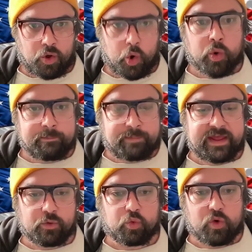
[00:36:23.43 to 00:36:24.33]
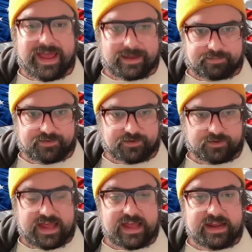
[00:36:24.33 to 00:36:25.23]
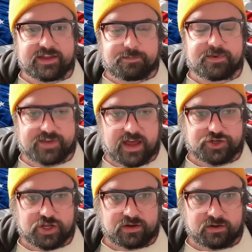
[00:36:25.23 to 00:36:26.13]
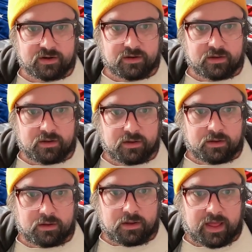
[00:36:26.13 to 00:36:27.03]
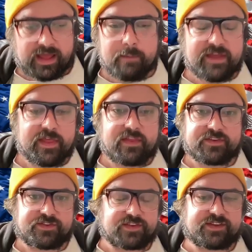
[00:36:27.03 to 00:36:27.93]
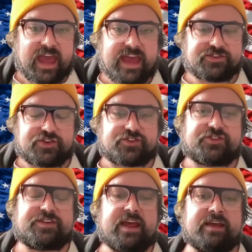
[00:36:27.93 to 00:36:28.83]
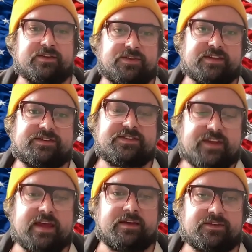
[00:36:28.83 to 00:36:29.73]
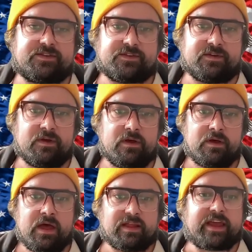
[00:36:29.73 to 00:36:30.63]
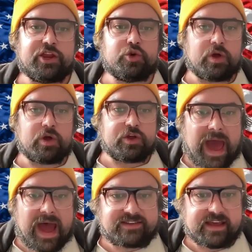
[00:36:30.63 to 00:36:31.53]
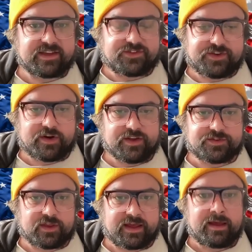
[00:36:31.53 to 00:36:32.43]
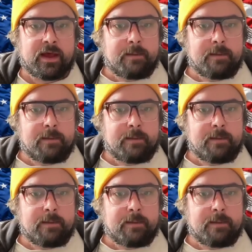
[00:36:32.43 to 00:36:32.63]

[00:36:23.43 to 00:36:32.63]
who are being raped in his possession. Like, I mean, this case just stinks. It stinks. Like, and you got to take it seriously